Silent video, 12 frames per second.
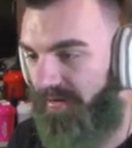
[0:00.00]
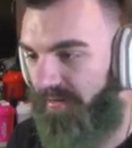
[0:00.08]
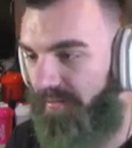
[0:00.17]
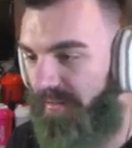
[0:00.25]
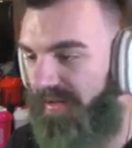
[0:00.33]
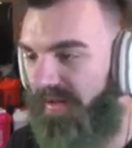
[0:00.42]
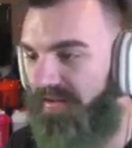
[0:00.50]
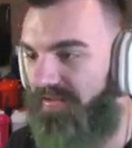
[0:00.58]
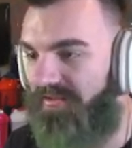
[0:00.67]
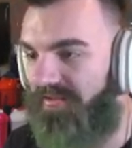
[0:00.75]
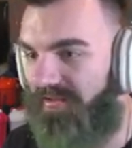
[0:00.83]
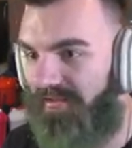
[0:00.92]

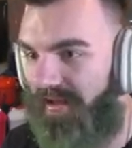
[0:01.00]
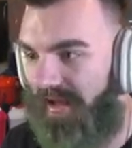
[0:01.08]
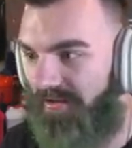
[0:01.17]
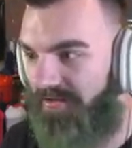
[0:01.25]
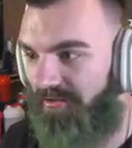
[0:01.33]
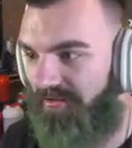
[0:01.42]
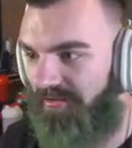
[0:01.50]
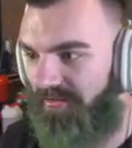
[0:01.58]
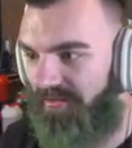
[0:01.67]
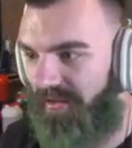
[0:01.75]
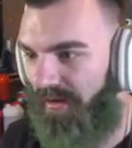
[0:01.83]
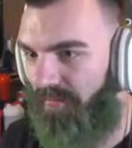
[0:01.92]
because it's
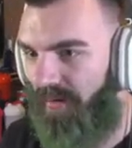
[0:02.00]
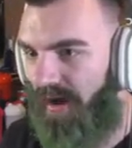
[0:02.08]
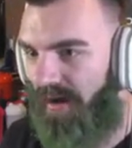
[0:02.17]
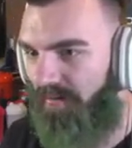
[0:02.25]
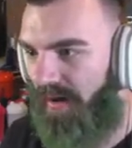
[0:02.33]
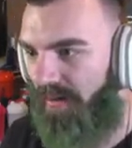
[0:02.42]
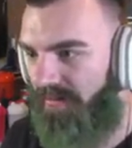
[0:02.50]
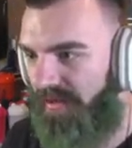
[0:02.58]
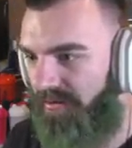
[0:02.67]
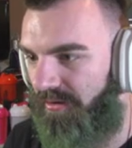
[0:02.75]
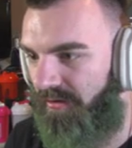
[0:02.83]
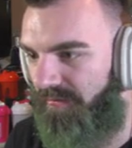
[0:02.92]
just like, why, why would
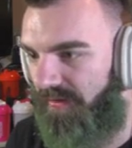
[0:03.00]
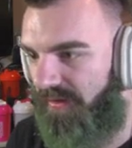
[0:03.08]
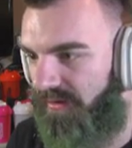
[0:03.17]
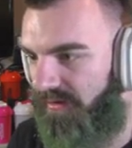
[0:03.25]
they nerf it?